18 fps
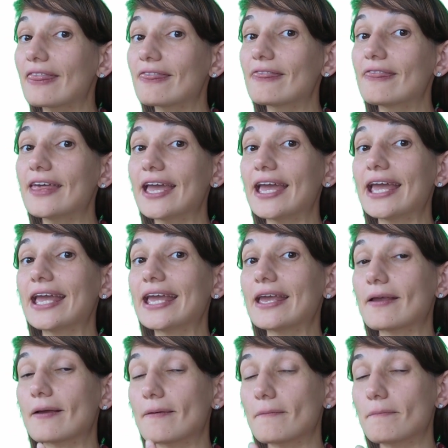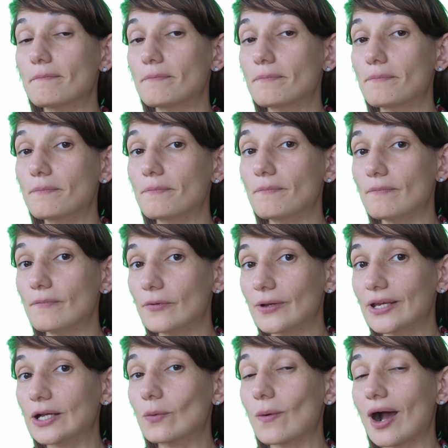They
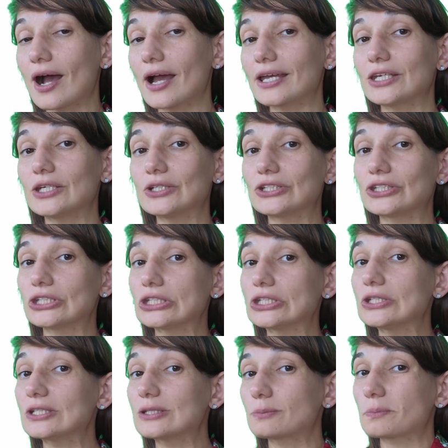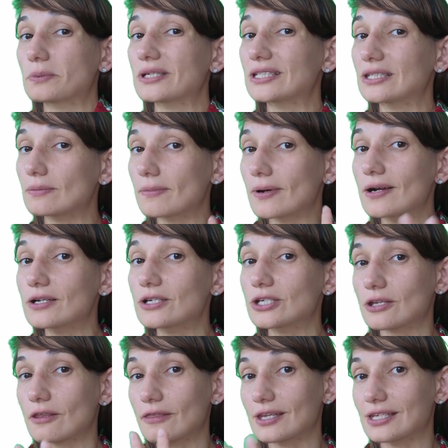require you to use pretty
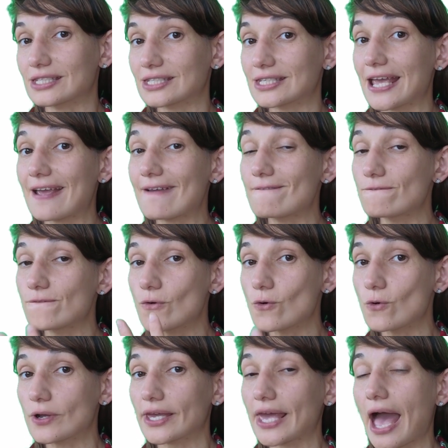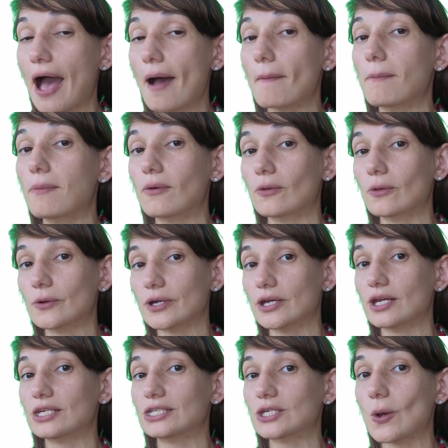much the same vocabulary.